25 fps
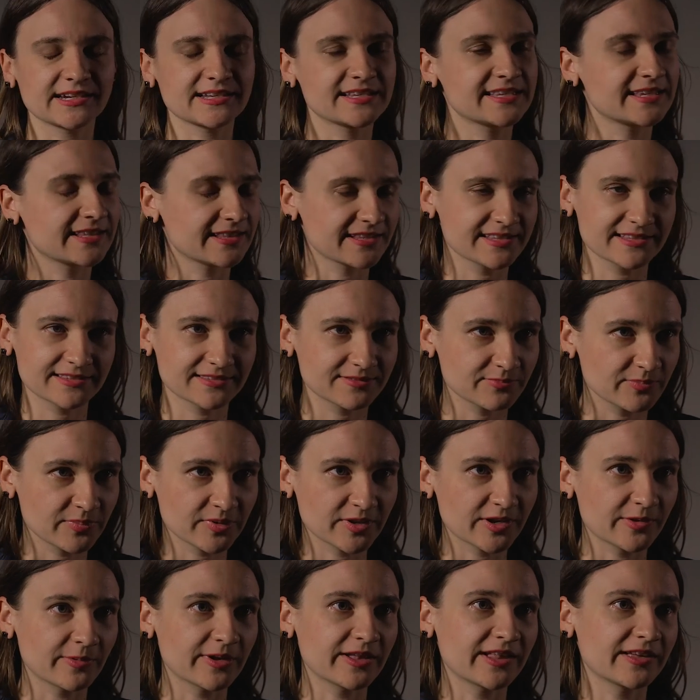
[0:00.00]
And I see this
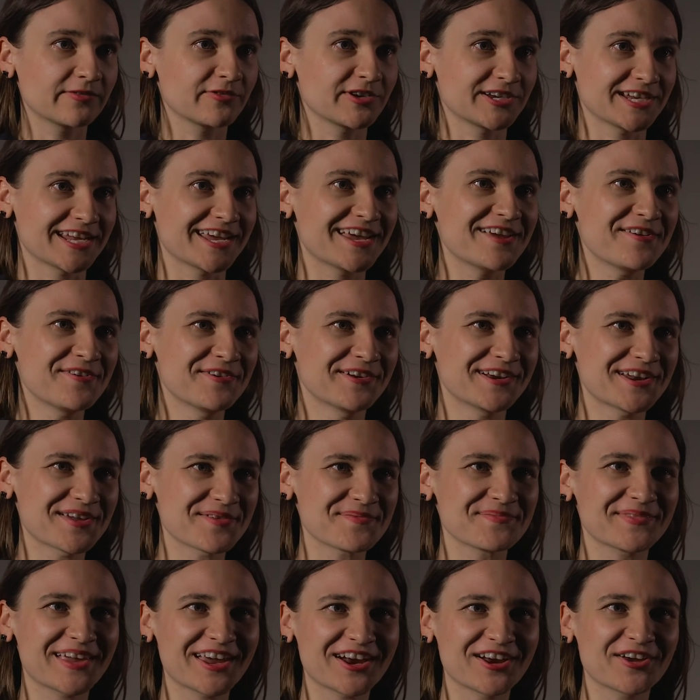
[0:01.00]
pretty well every day
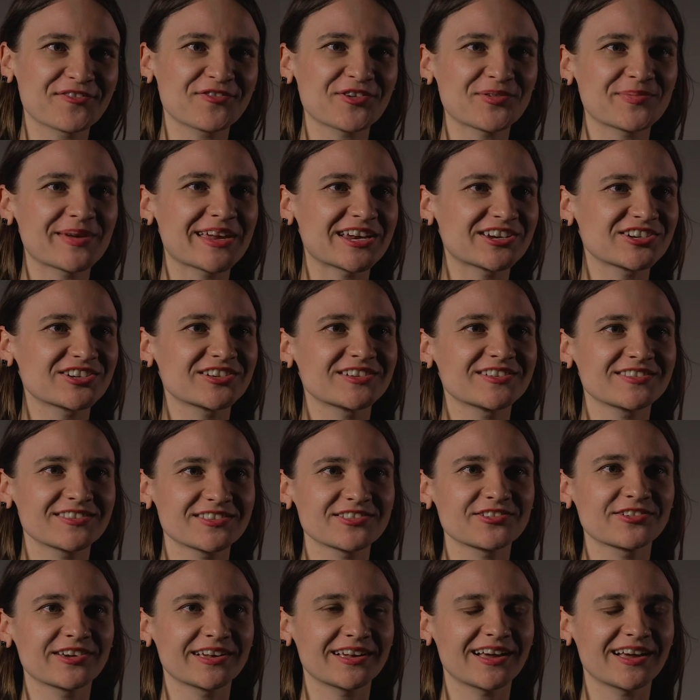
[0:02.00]
when I'm caring for patients.